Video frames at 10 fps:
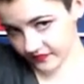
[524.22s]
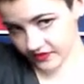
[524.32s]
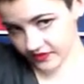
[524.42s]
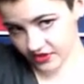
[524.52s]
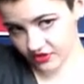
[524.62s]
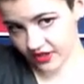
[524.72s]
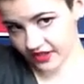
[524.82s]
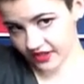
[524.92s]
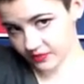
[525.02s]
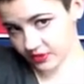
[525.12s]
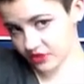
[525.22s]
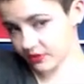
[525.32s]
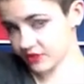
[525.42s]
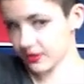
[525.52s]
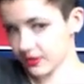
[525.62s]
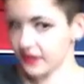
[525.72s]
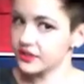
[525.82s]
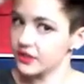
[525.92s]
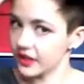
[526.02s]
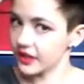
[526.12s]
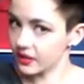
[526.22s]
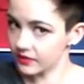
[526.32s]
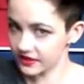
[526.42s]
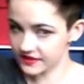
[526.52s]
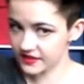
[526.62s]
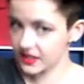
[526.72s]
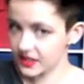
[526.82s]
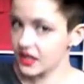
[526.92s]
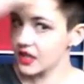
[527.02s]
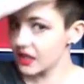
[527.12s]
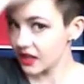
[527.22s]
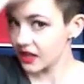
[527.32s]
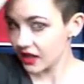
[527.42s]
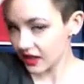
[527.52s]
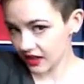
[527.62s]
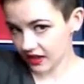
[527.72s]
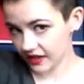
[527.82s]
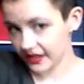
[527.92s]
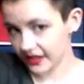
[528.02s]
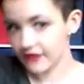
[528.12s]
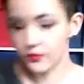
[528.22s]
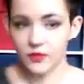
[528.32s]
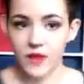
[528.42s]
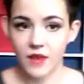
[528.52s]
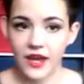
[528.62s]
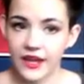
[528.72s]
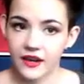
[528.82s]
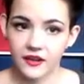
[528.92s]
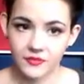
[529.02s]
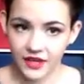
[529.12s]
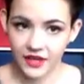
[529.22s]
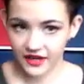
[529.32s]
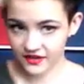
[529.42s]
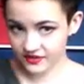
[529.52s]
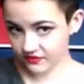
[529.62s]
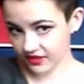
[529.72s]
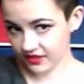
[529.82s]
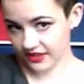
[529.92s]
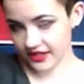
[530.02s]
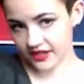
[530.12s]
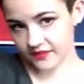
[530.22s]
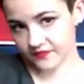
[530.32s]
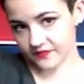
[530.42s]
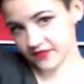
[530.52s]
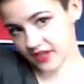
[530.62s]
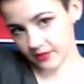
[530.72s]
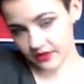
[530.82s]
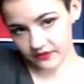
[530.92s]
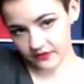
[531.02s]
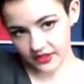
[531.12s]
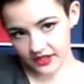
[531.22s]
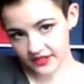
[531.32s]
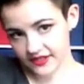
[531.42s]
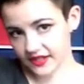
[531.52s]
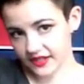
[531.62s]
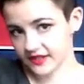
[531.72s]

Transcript: Just try not to put too much product in your hair because, and even with my hair is really top heavy, like I said,